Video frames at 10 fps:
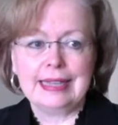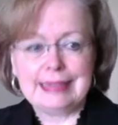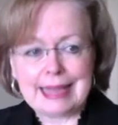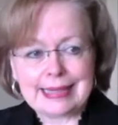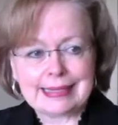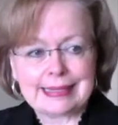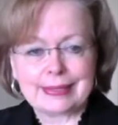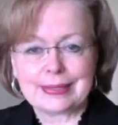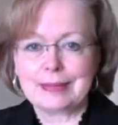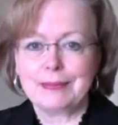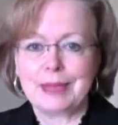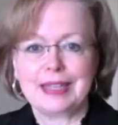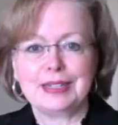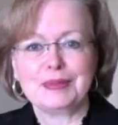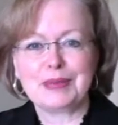Yes, there's some
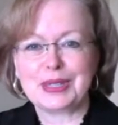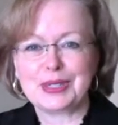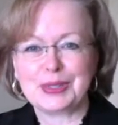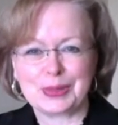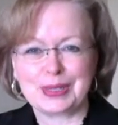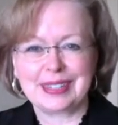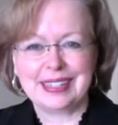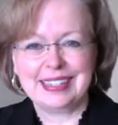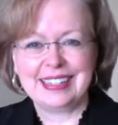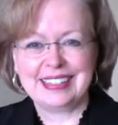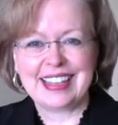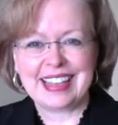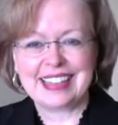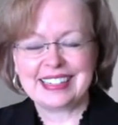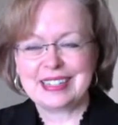pain to be endured in
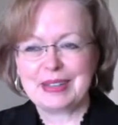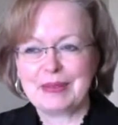that,